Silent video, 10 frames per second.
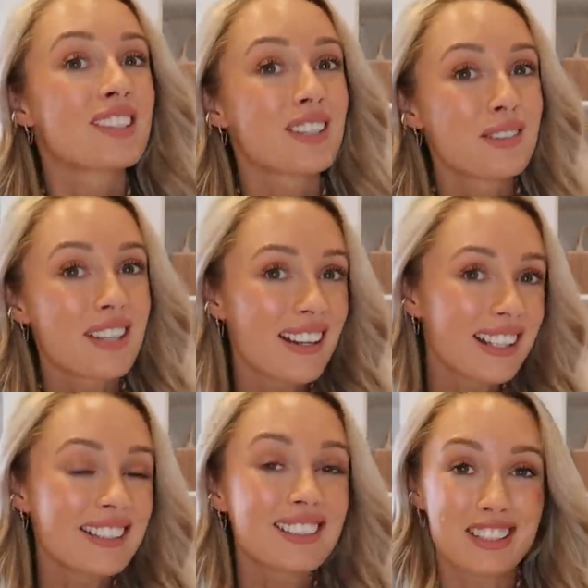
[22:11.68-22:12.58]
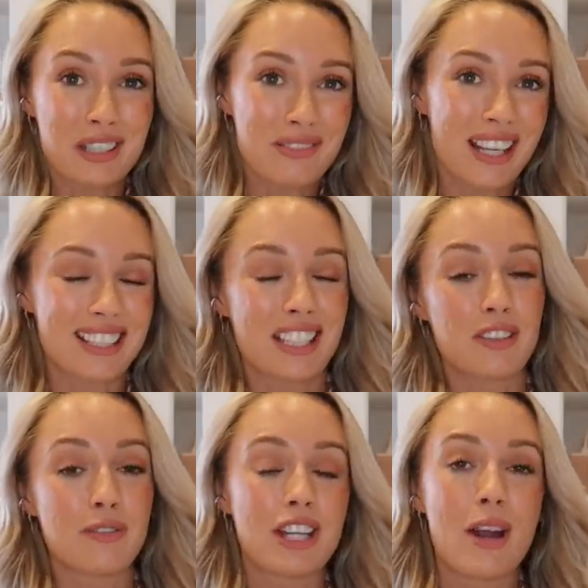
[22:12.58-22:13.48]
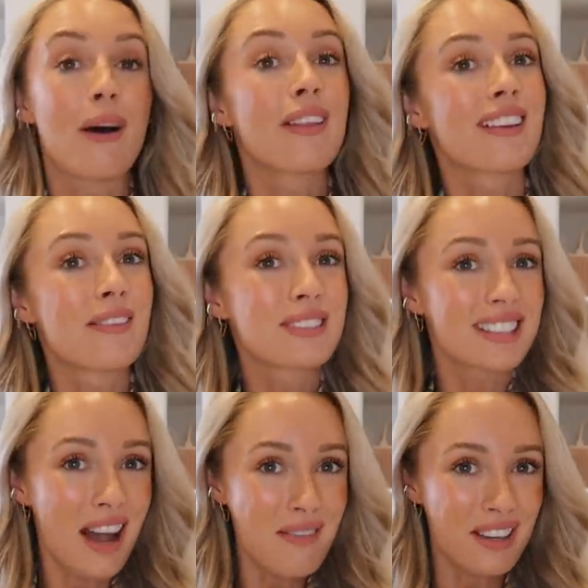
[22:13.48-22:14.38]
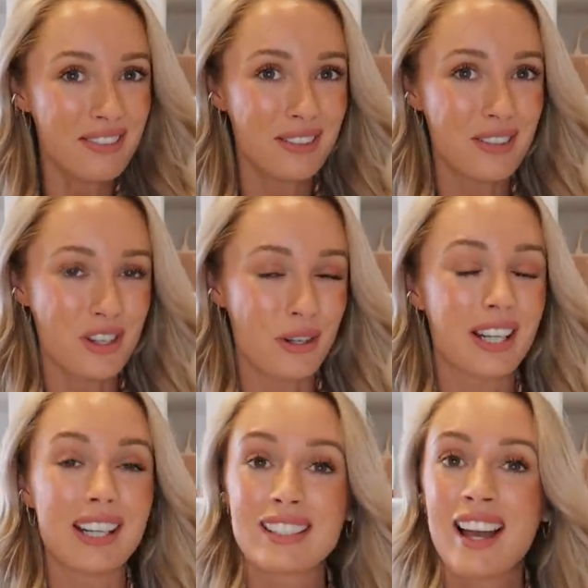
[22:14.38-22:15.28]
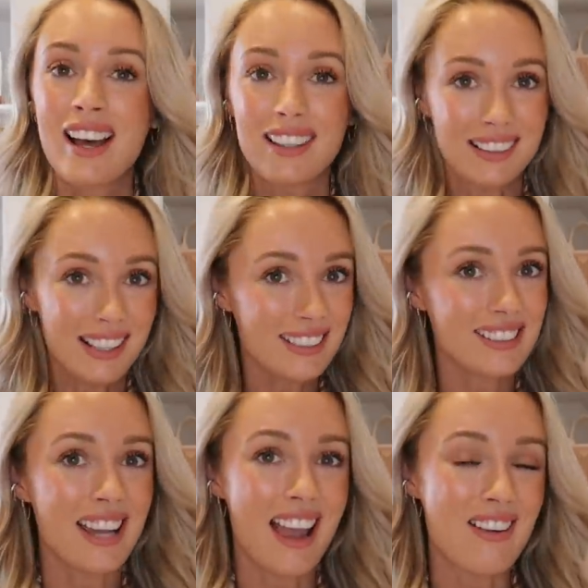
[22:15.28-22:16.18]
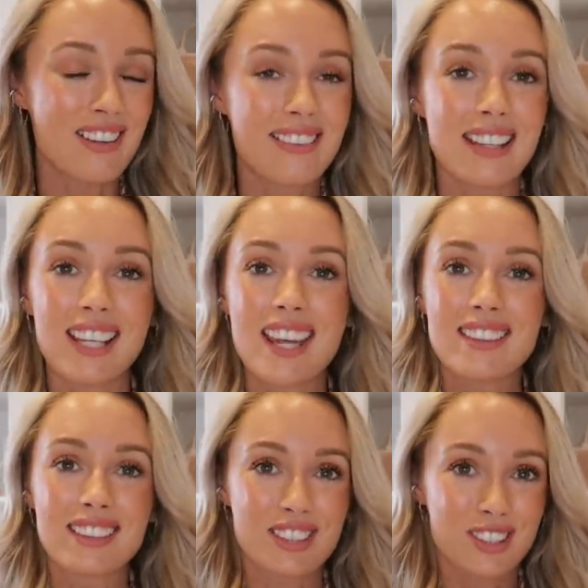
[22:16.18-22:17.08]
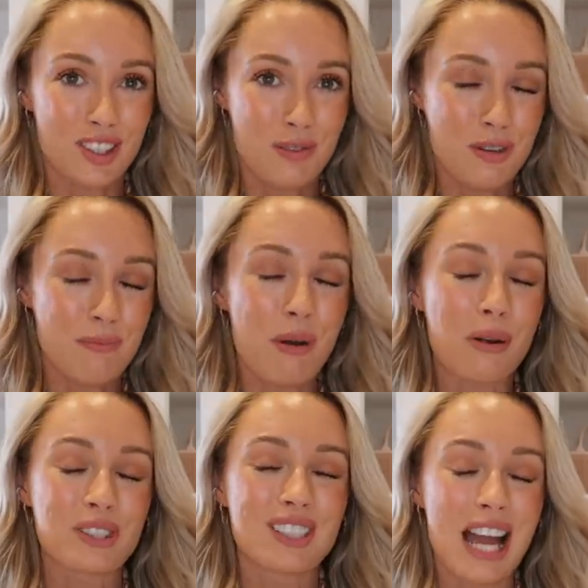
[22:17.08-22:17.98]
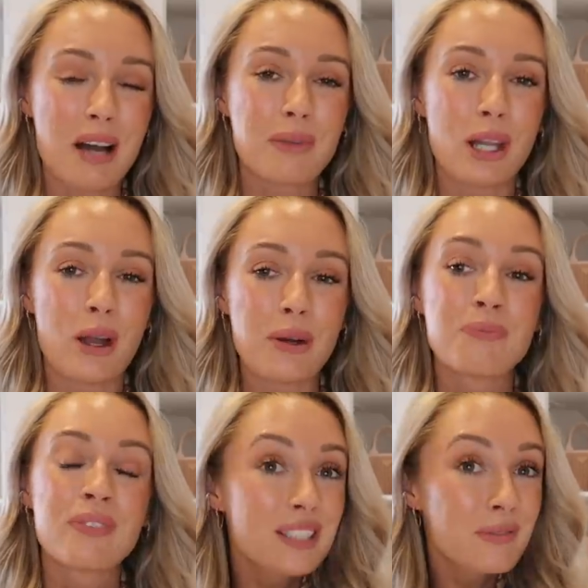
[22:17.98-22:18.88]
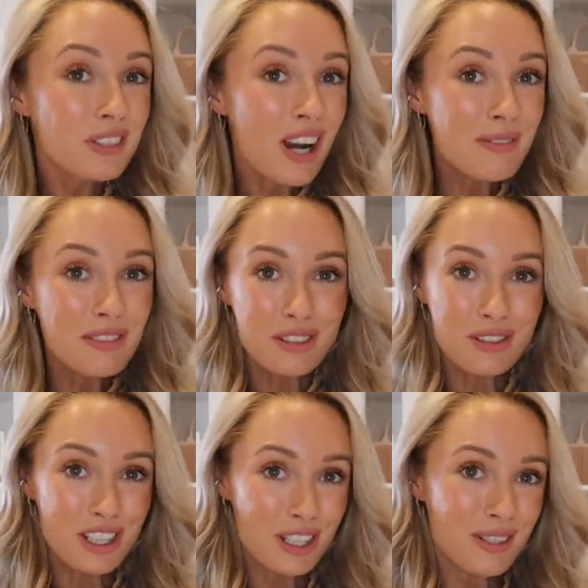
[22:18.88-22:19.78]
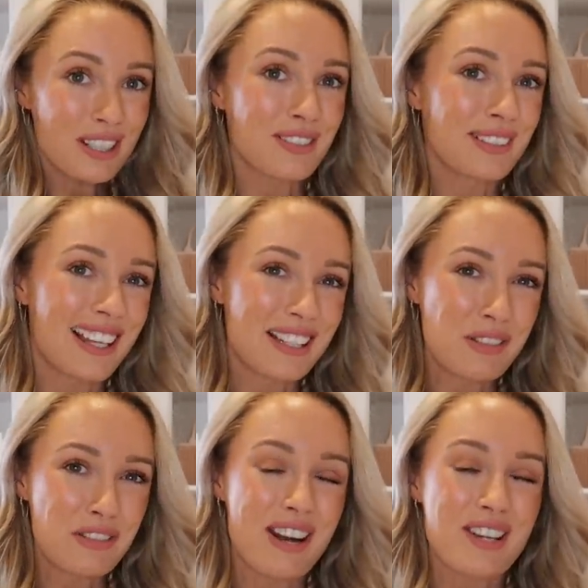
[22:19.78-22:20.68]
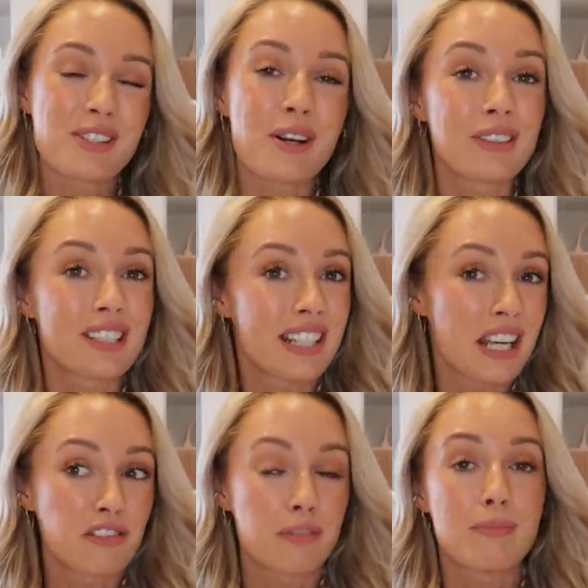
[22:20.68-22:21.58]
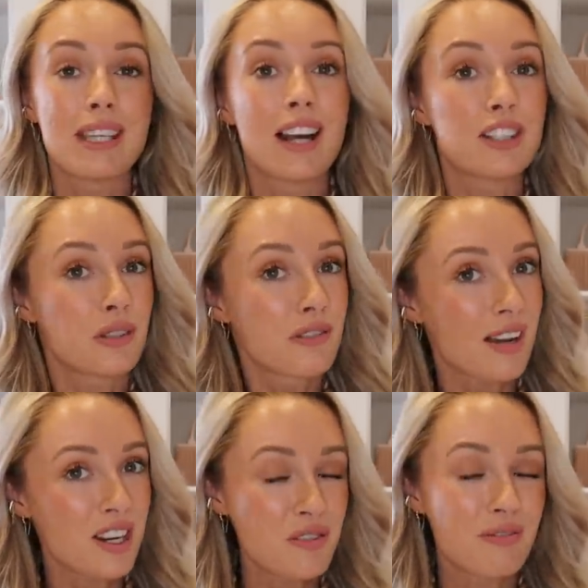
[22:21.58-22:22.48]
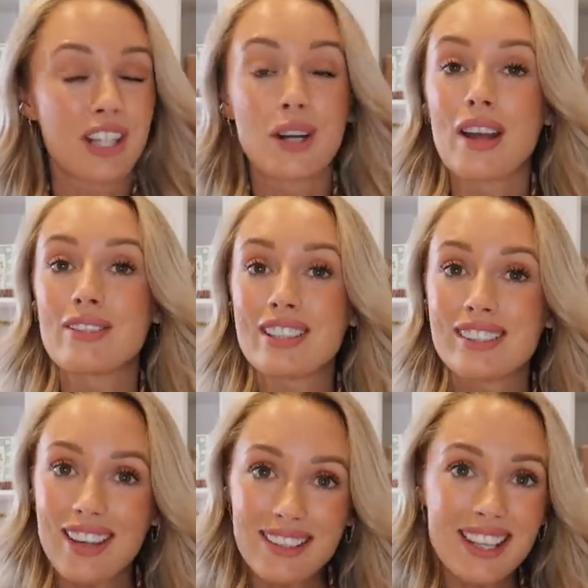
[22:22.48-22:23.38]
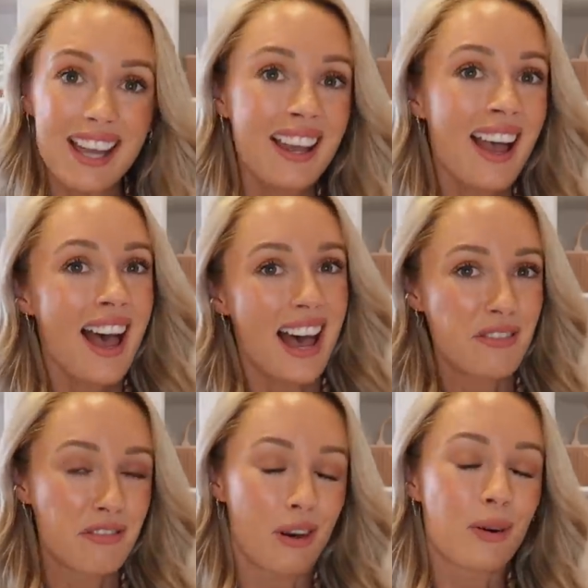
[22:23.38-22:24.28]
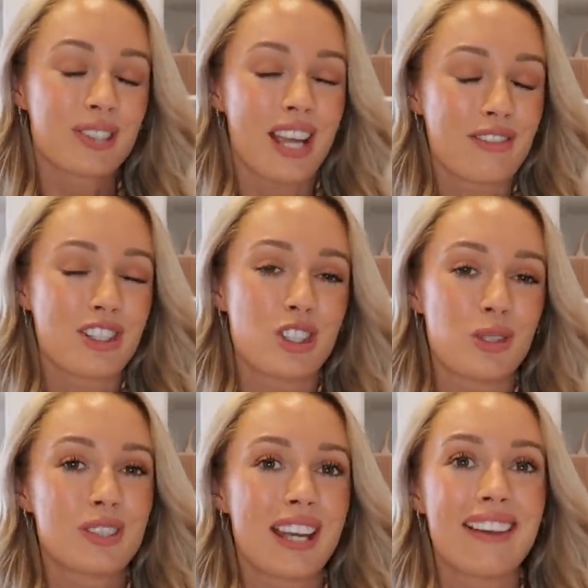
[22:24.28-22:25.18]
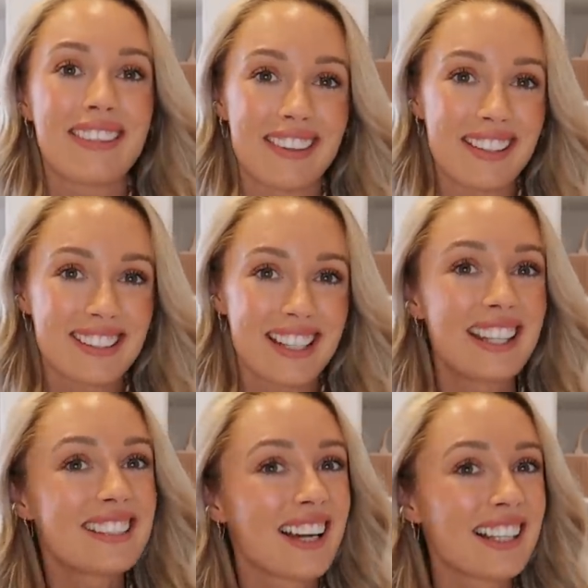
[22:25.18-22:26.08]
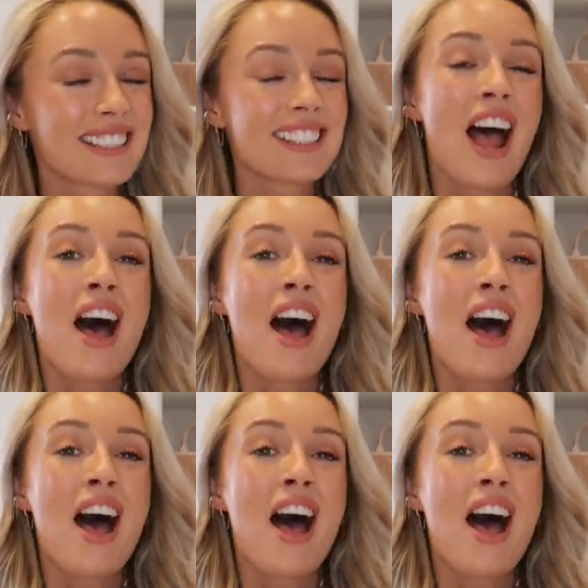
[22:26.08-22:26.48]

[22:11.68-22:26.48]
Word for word: So darlings, don't forget to give the video a thumbs up if you enjoyed it. Links to everything in the description box down below. Subscribe if you're new and if you'd like more fashion content here from me, I do a fashion video every Sunday and vlogs every Tuesday and Thursday. Darlings,